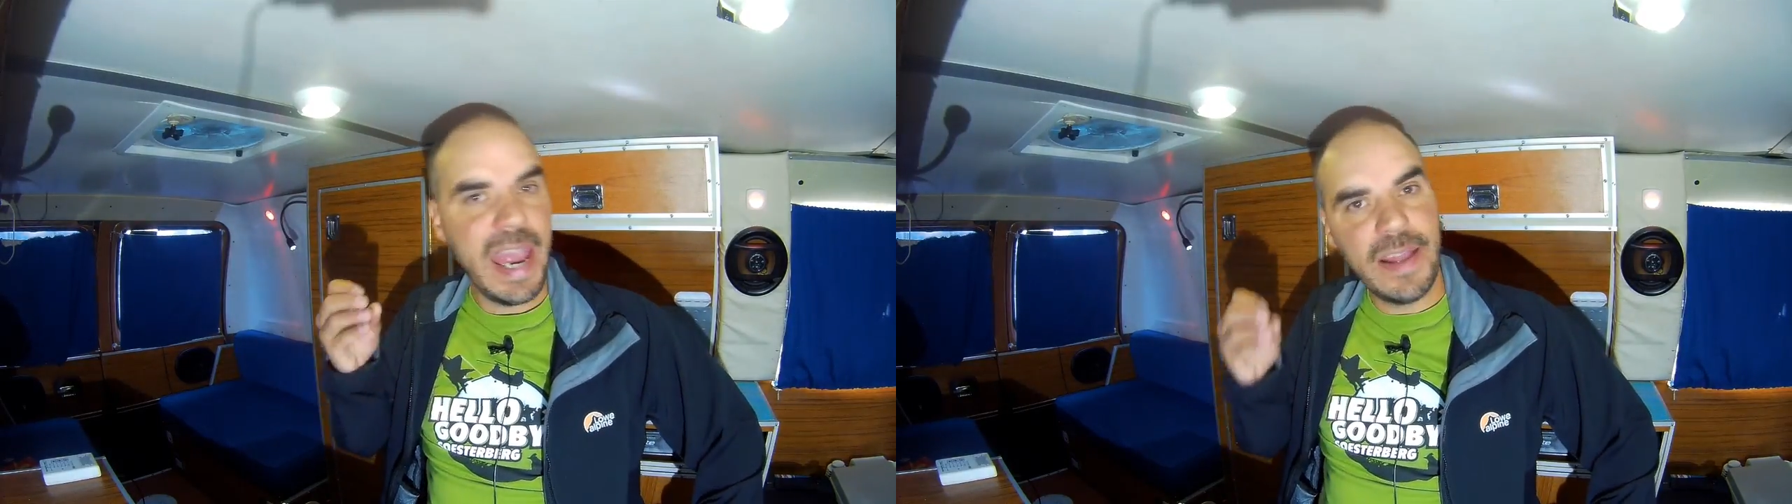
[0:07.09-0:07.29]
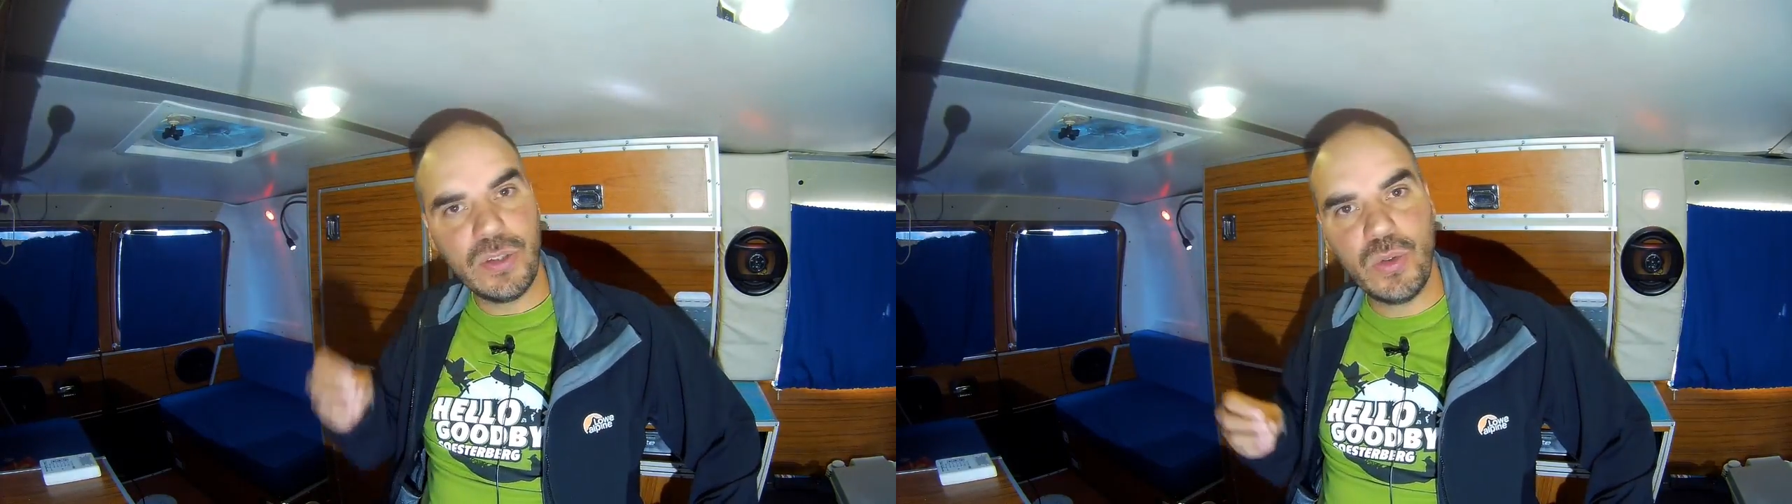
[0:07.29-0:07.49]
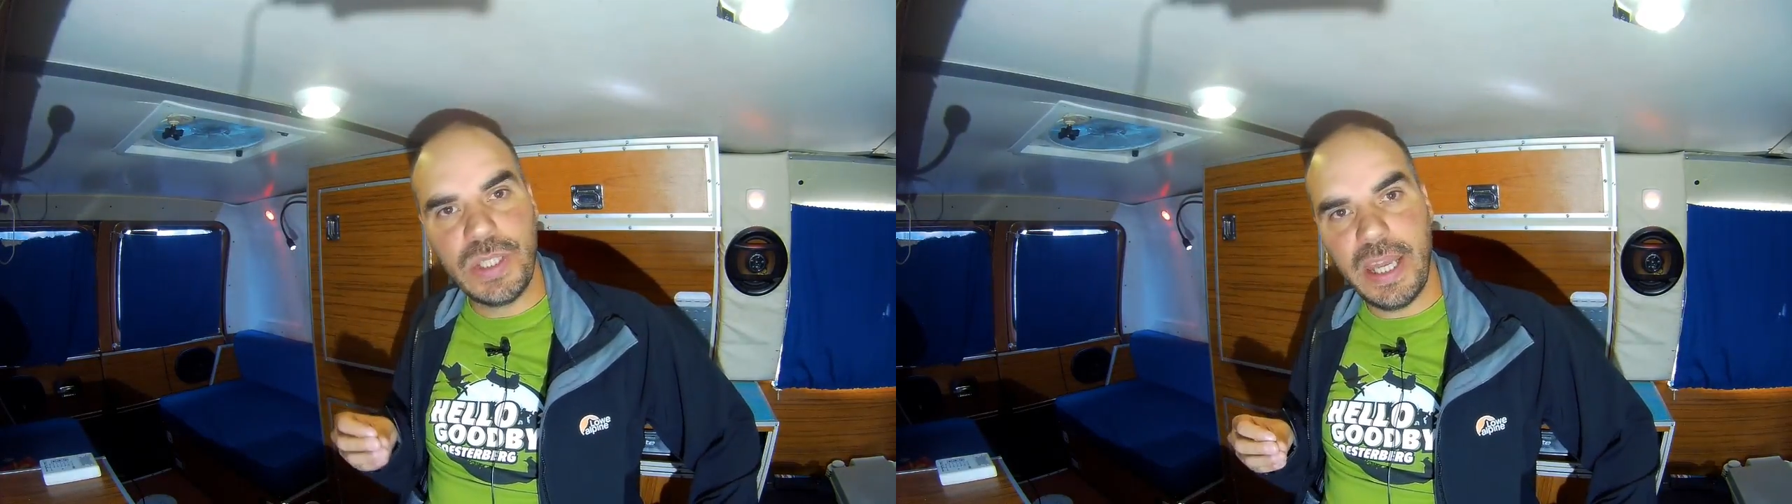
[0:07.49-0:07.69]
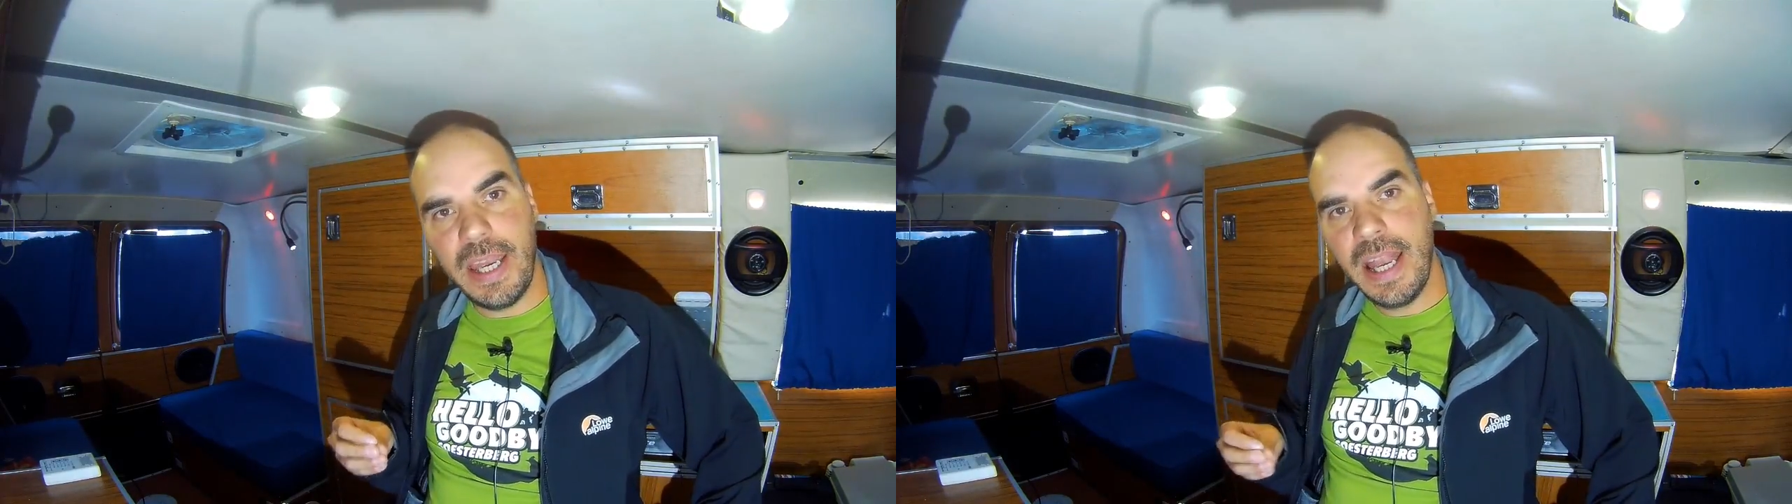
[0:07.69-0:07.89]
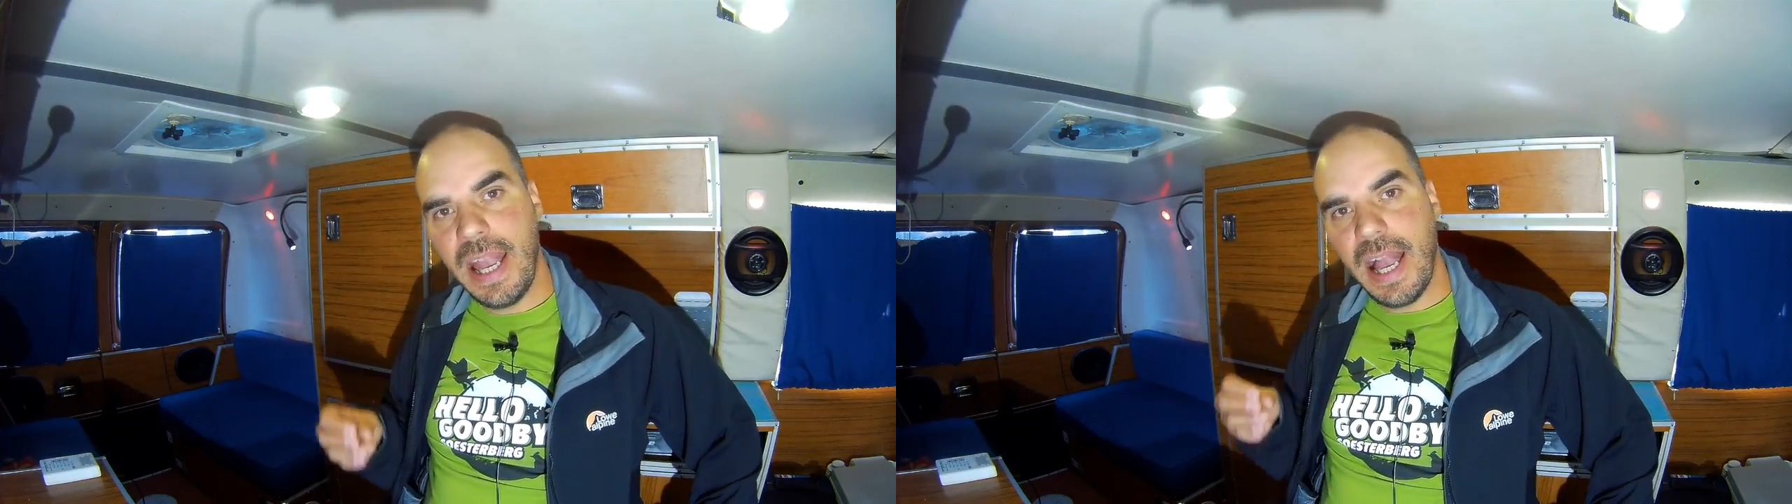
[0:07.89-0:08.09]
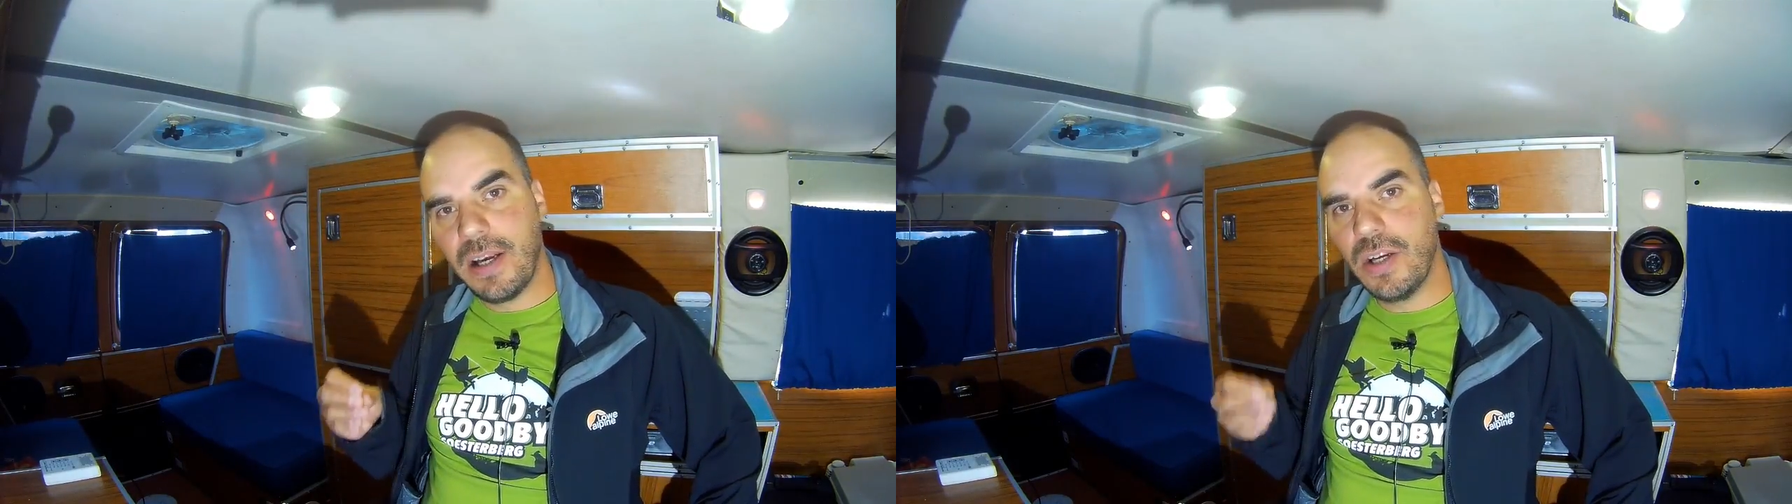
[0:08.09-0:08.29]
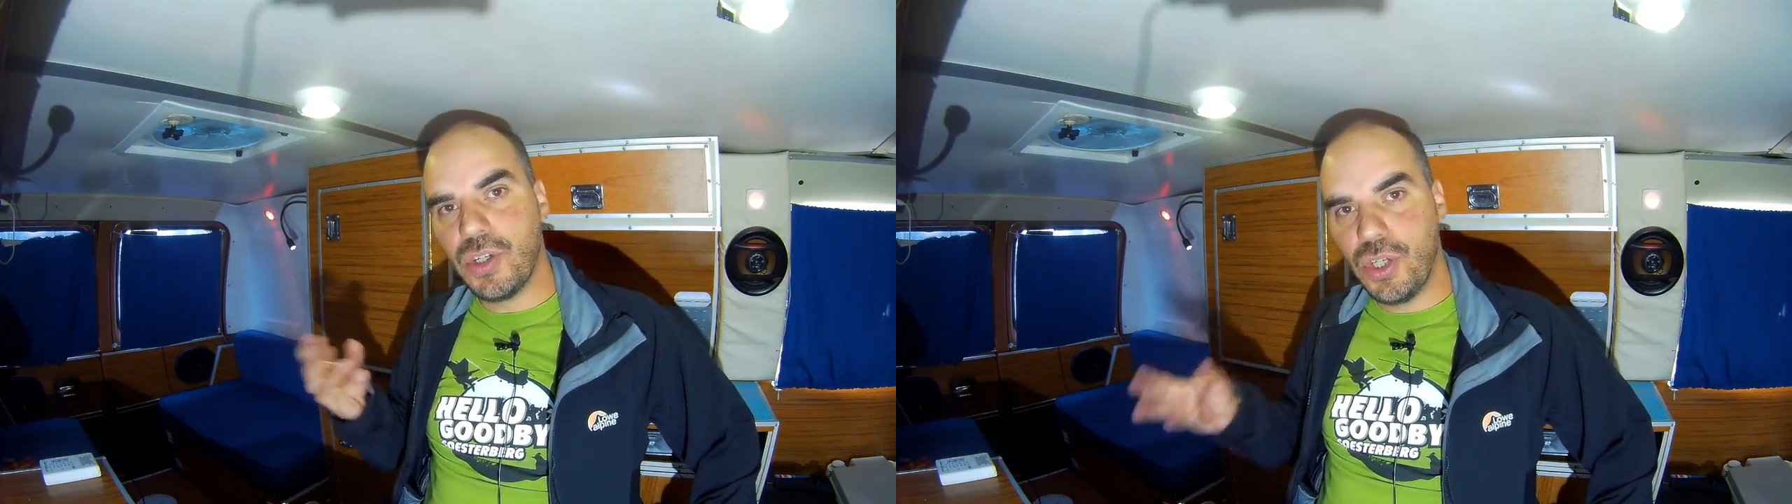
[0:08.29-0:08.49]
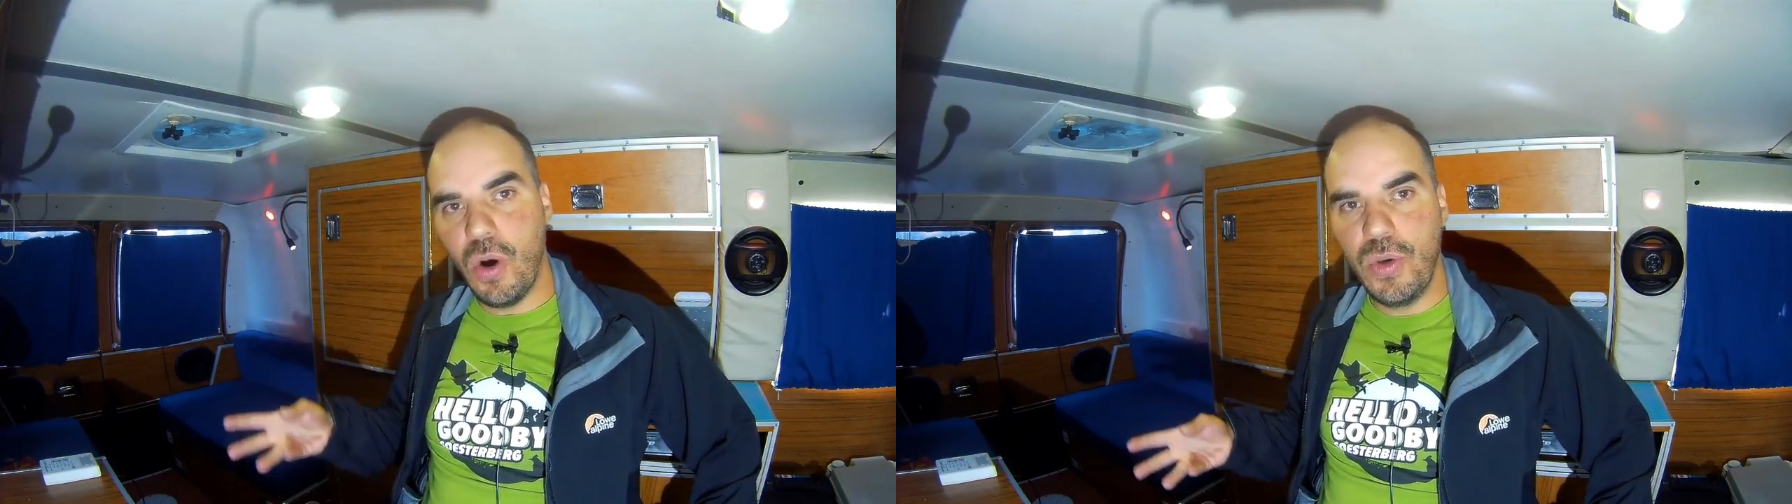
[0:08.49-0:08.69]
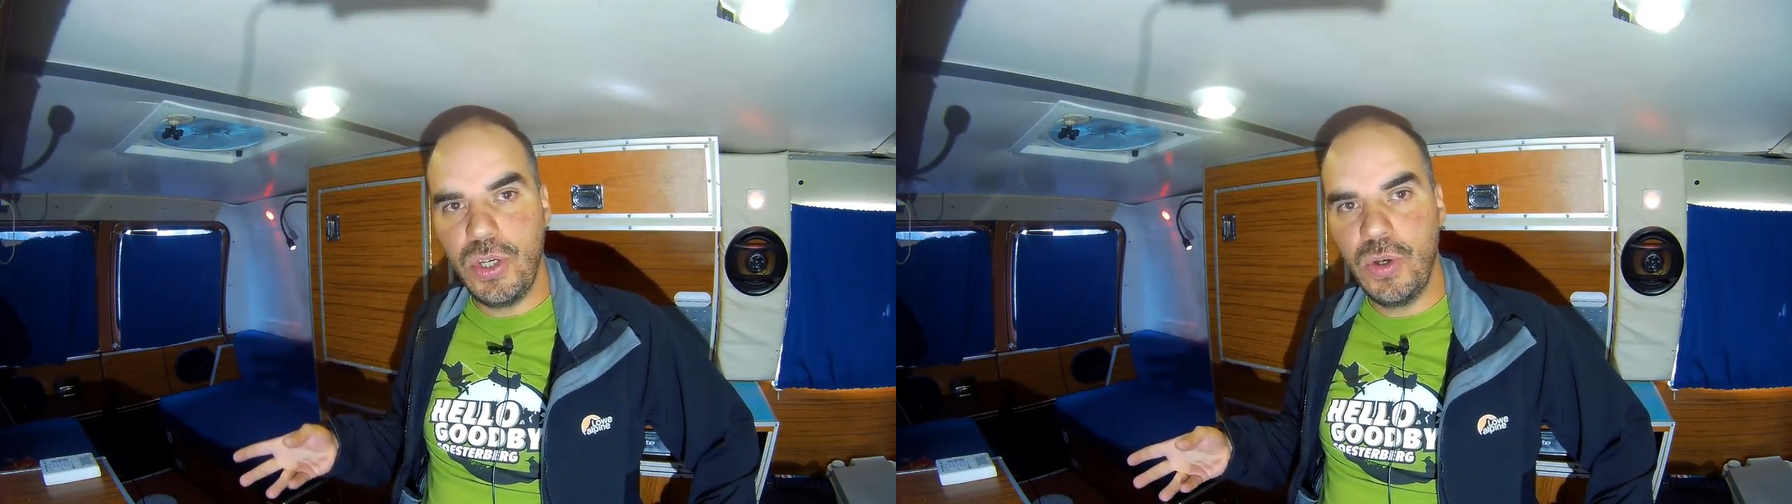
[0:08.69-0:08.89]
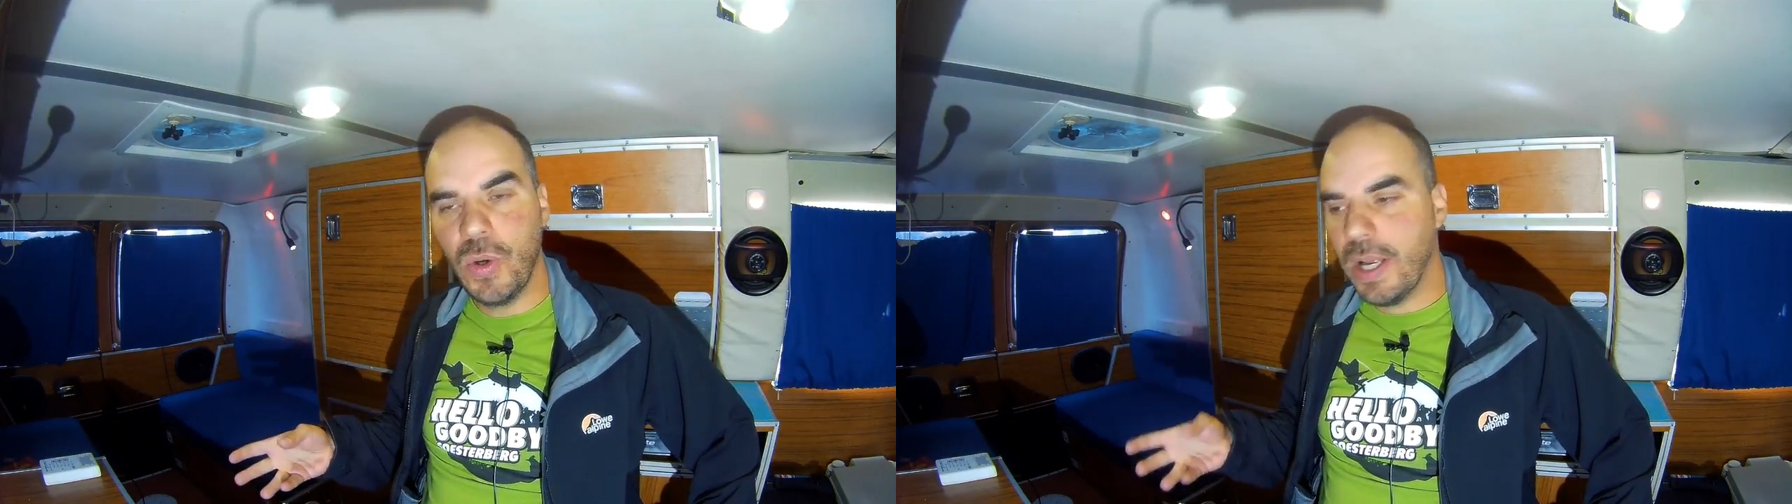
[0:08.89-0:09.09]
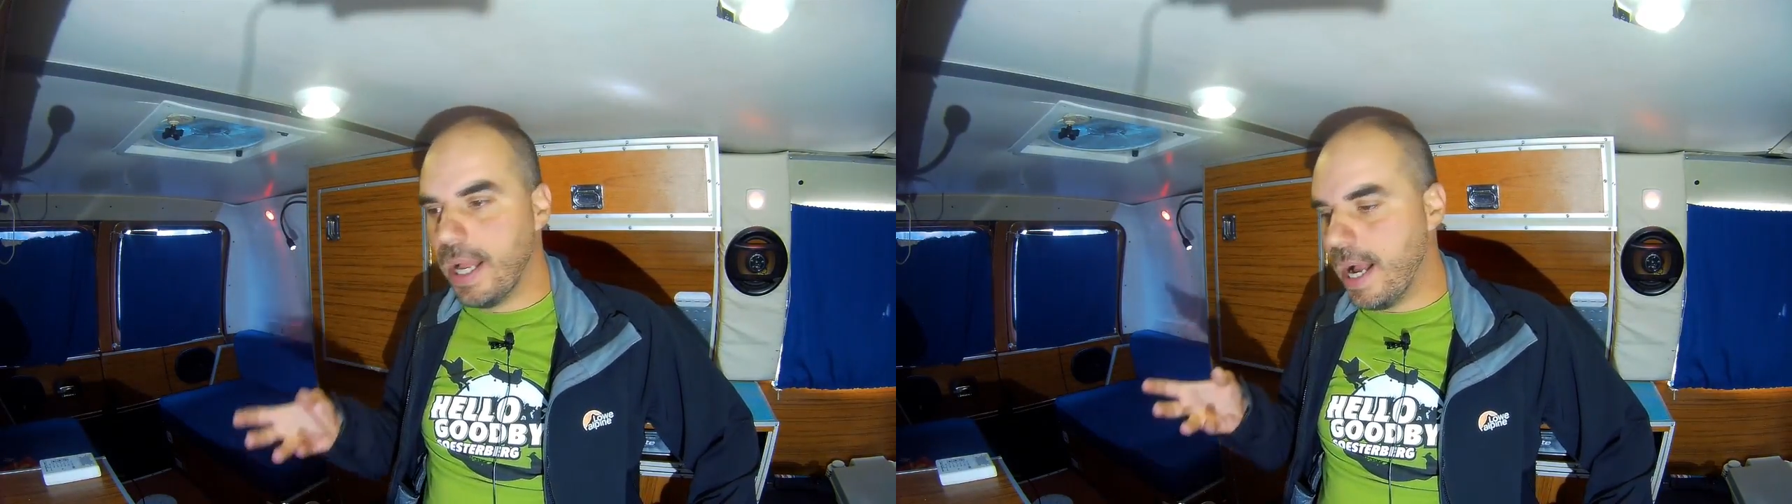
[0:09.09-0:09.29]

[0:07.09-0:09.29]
and today I'm gonna show you